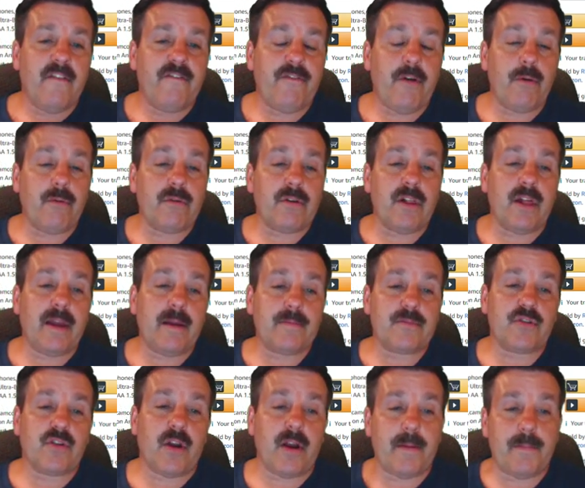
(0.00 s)
phone
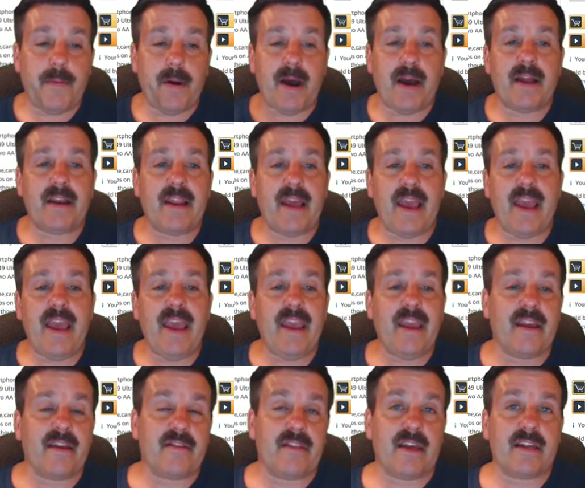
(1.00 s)
clamp, tripod,
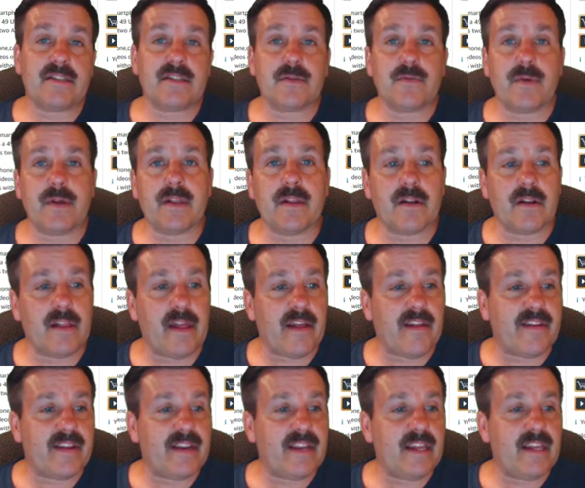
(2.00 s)
and that sweet little
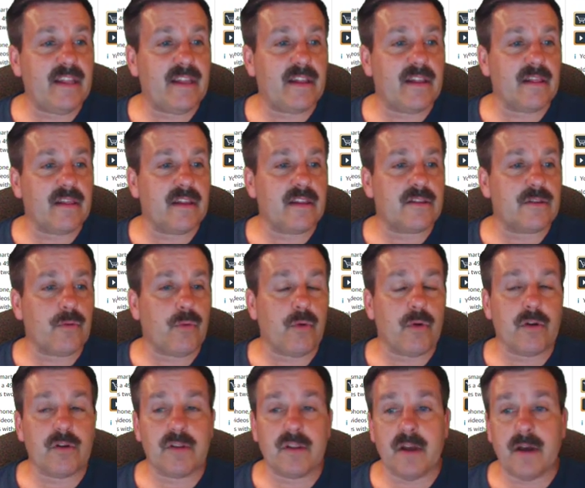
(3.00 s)
LED that lit the
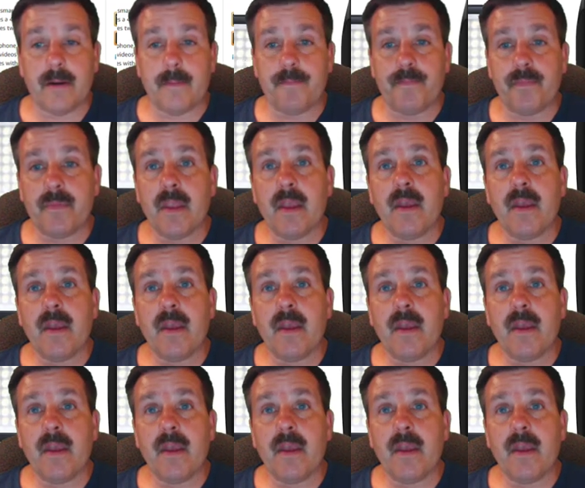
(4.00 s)
world up.